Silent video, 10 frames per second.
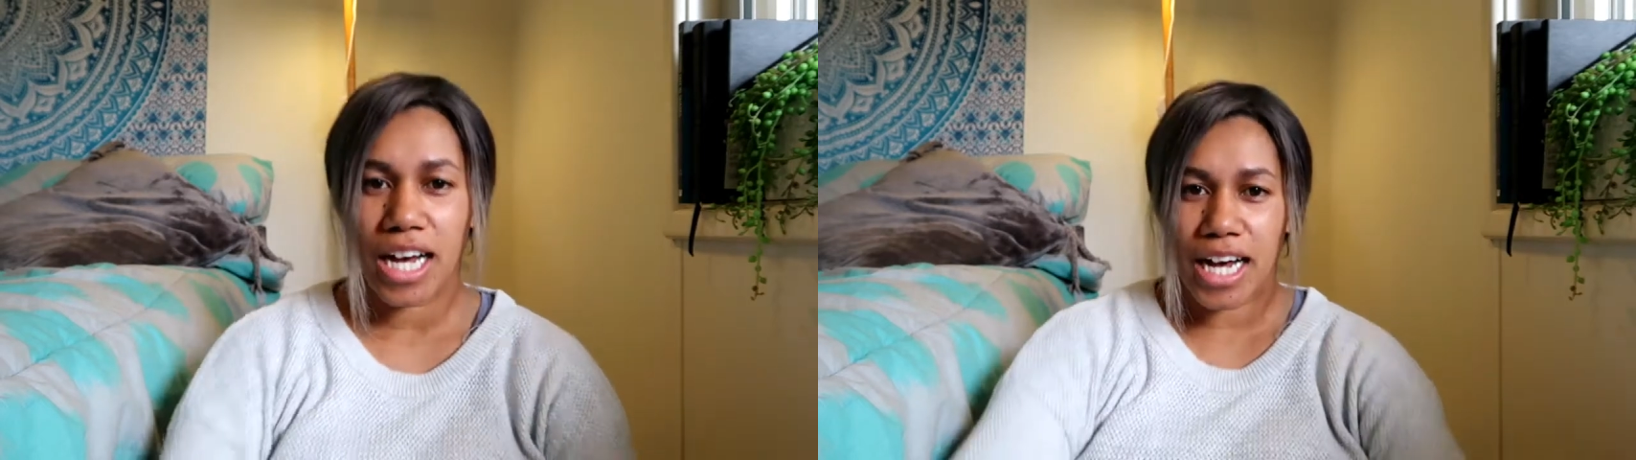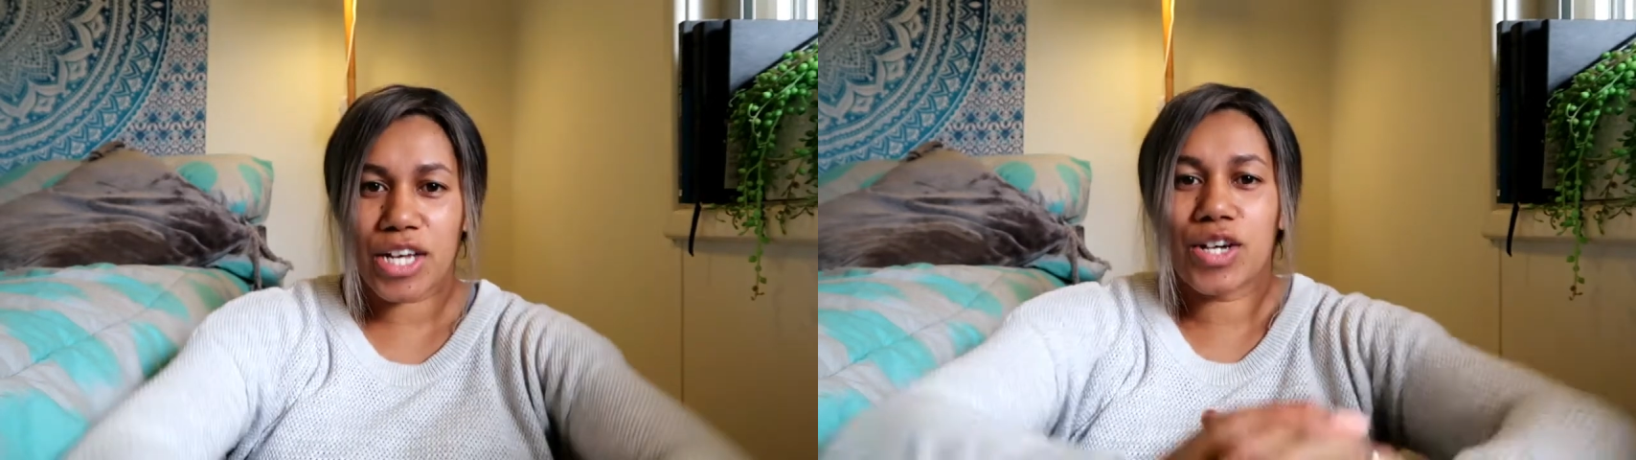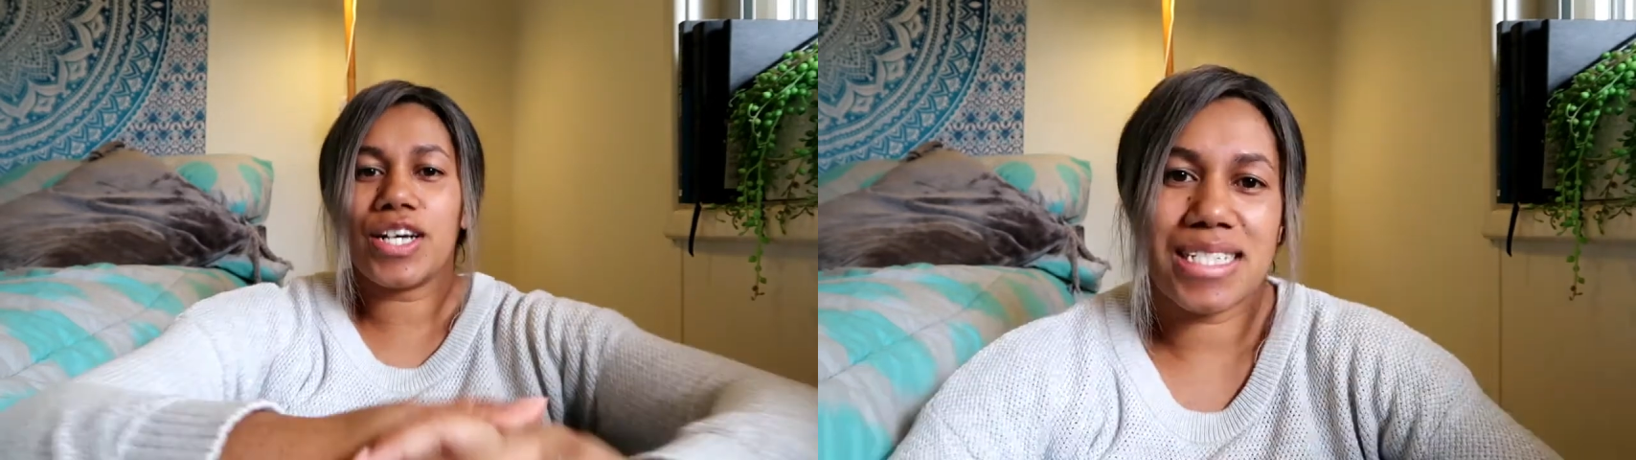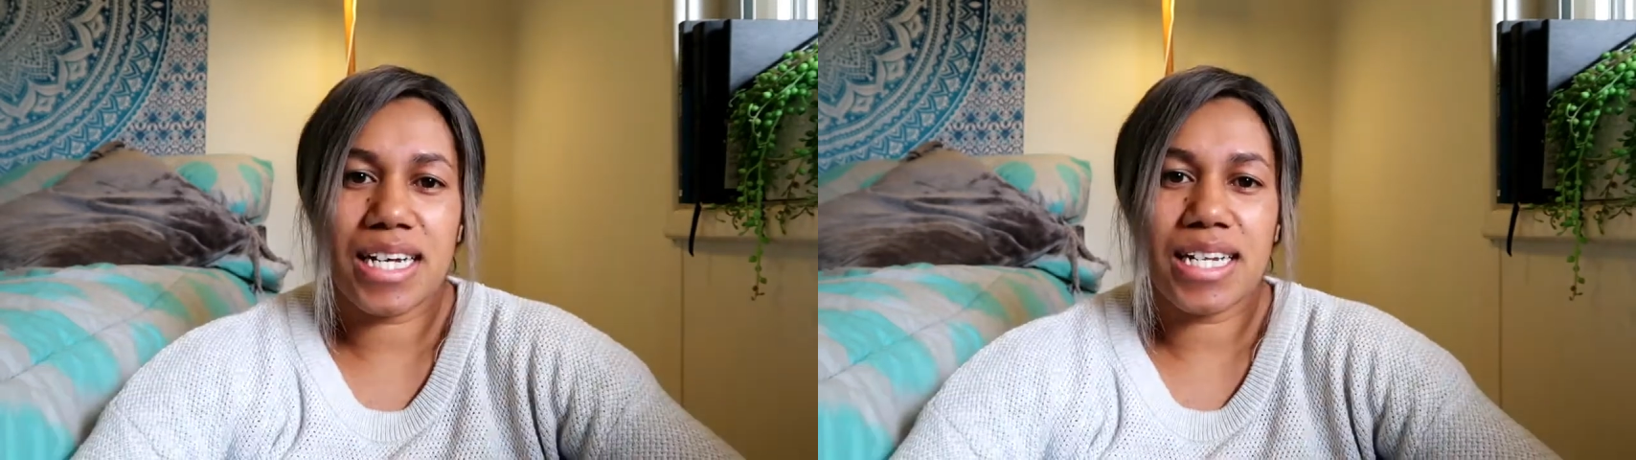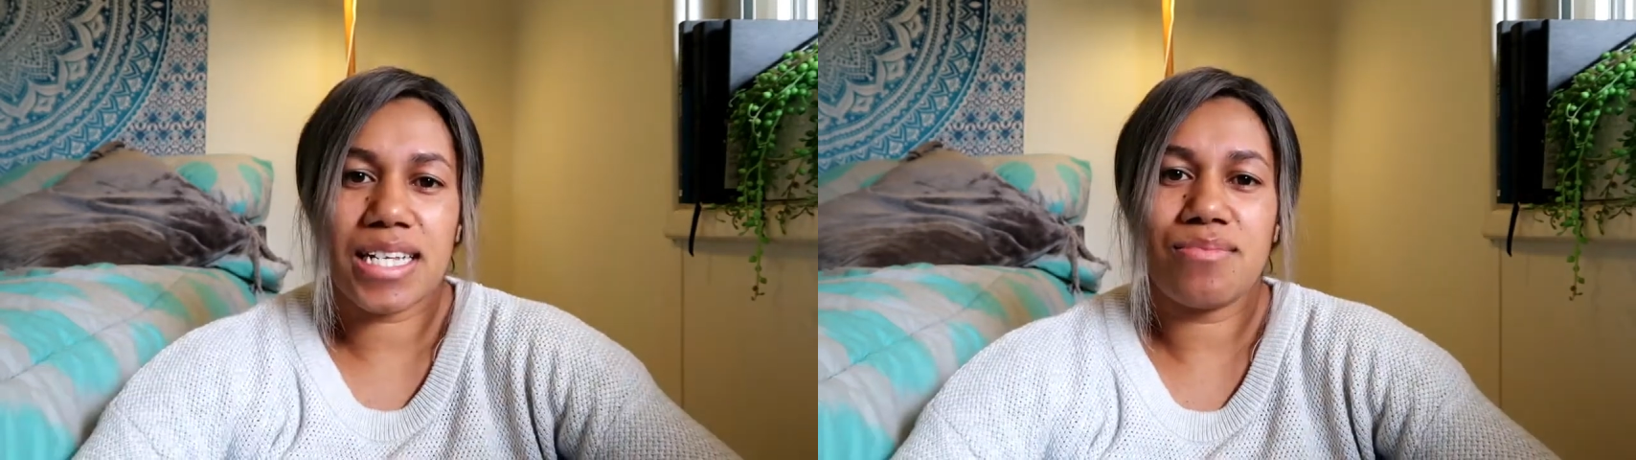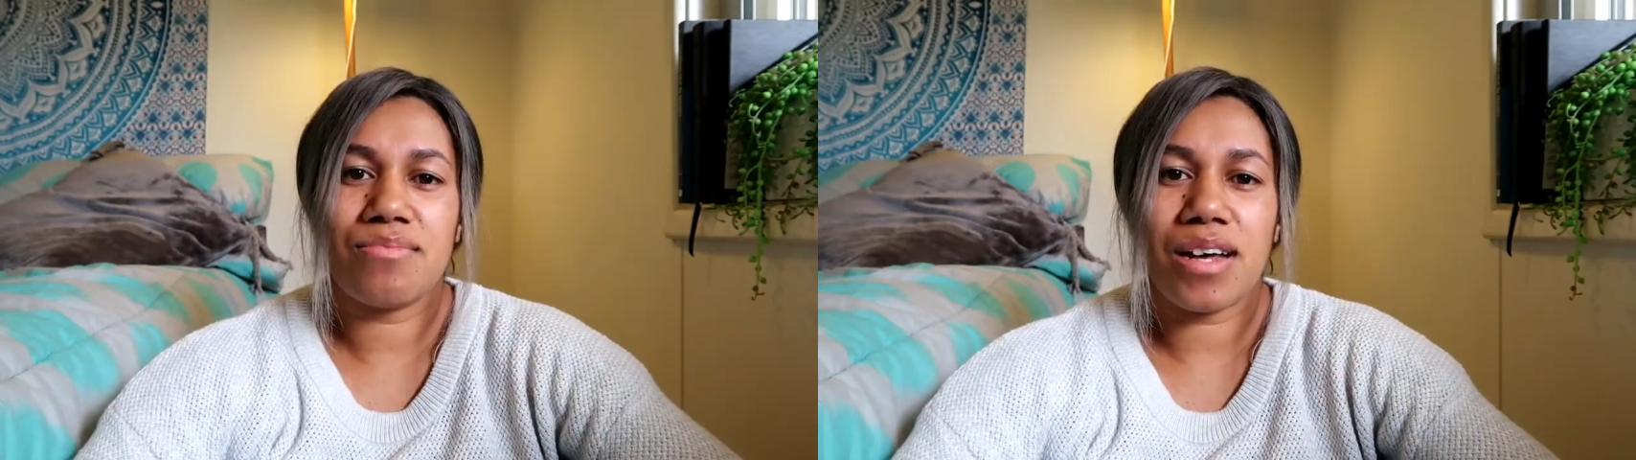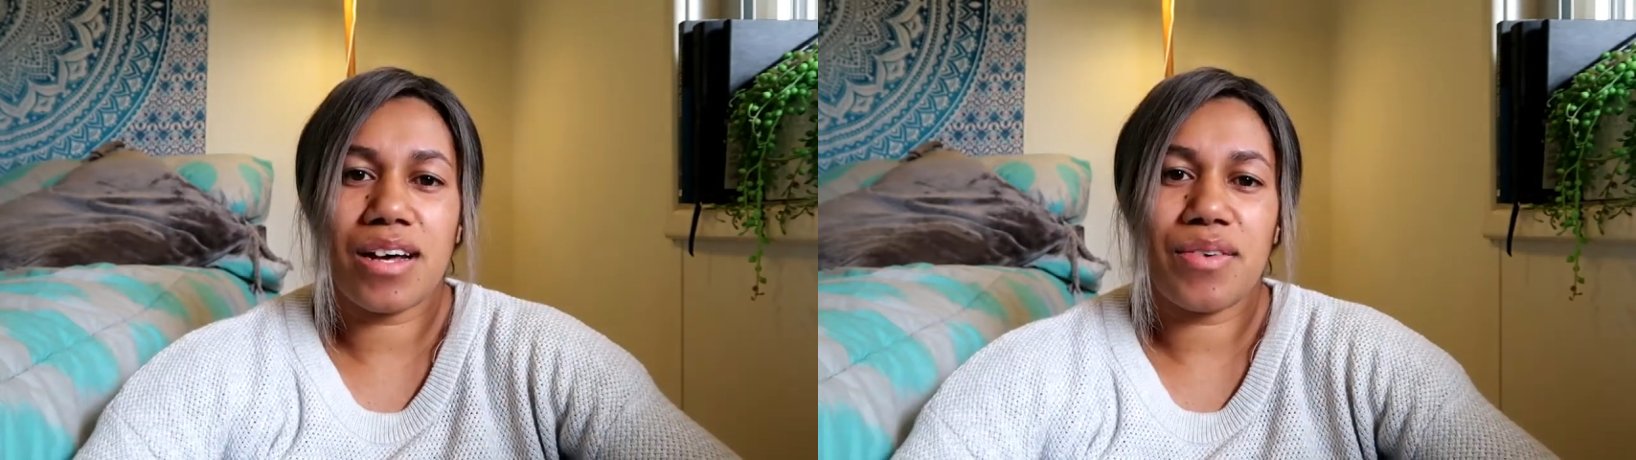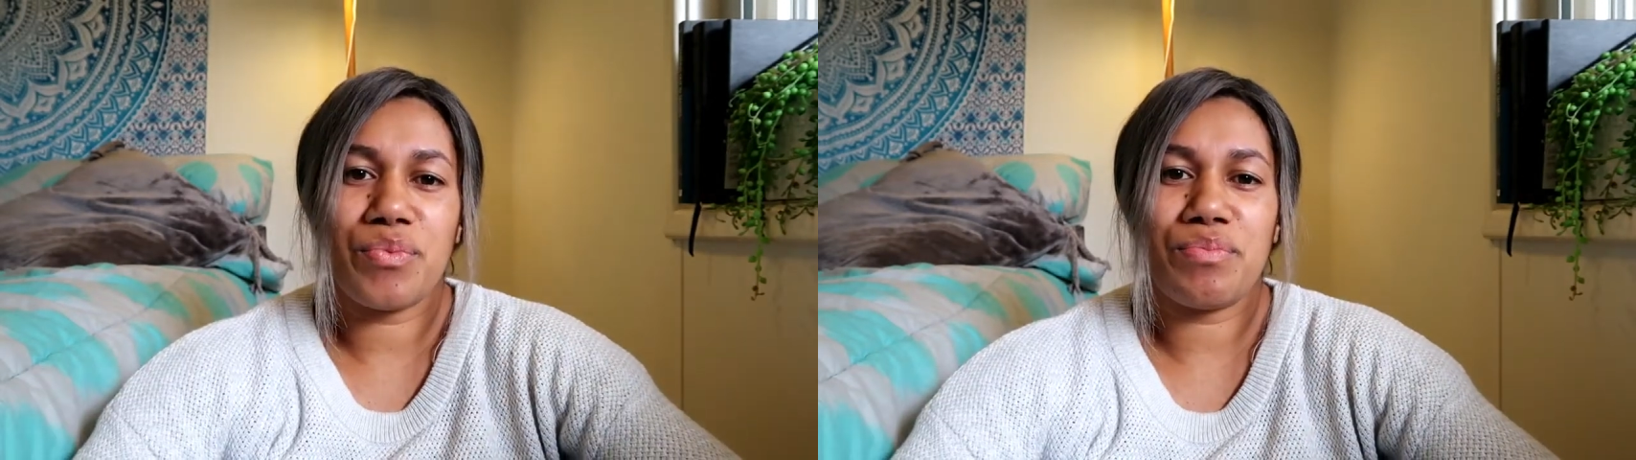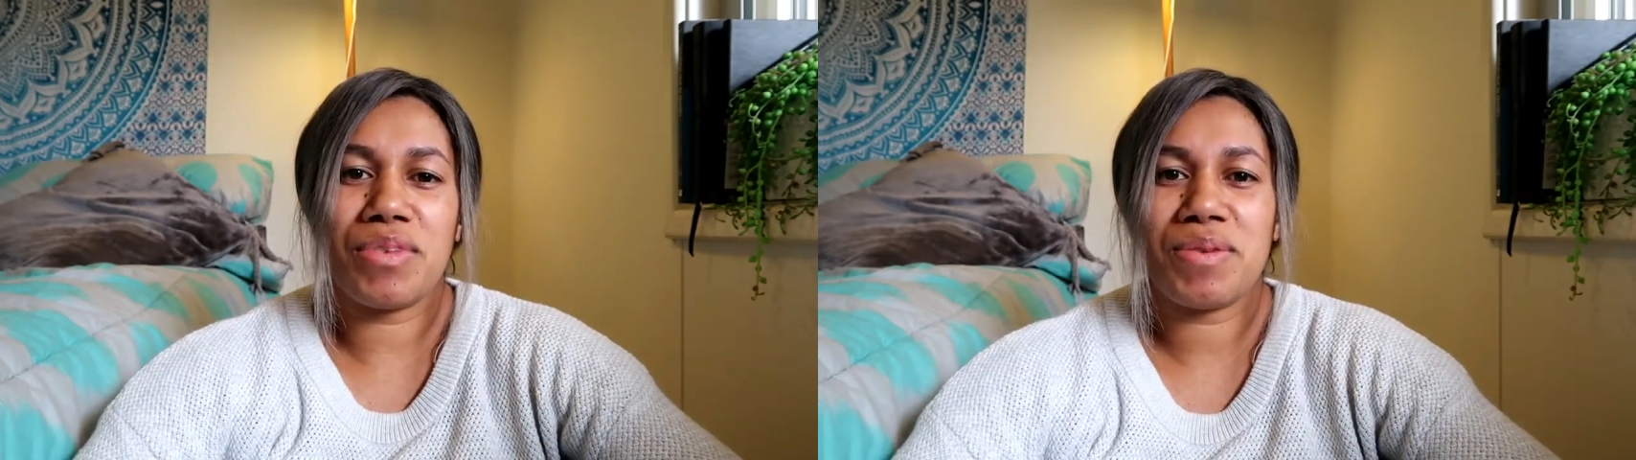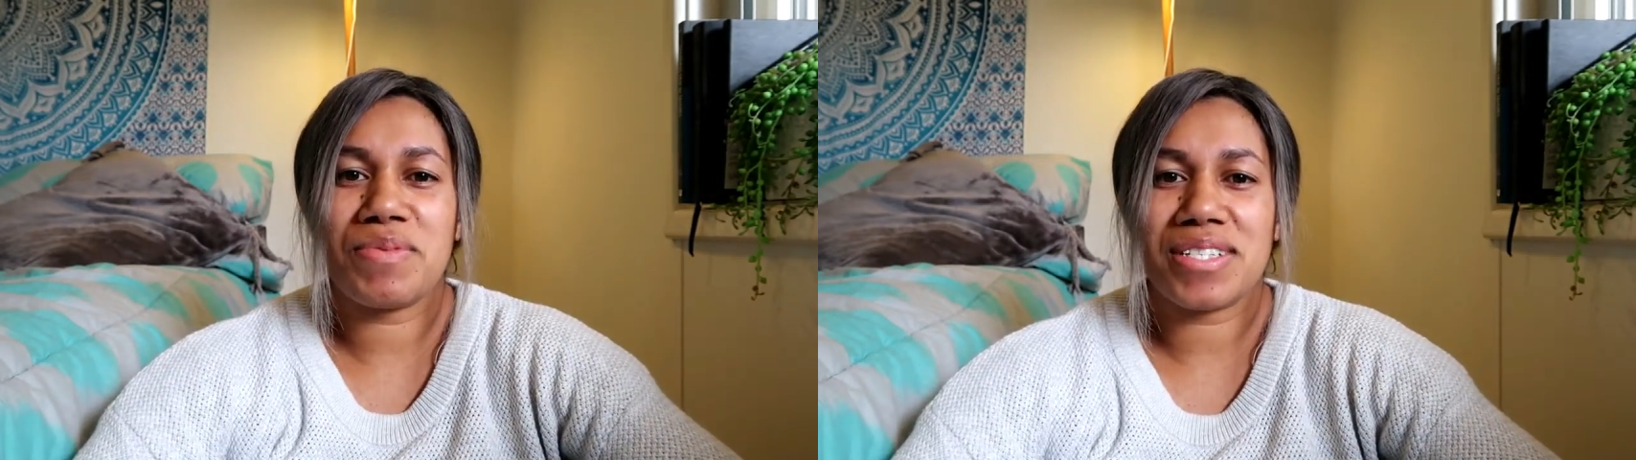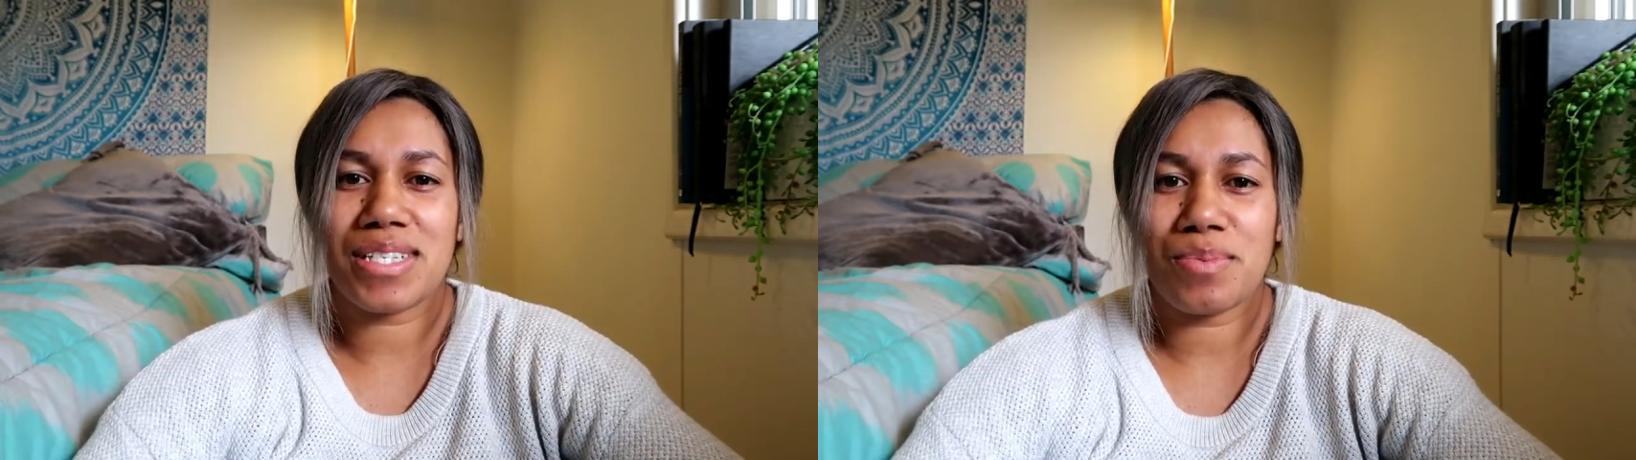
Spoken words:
I got another minimalist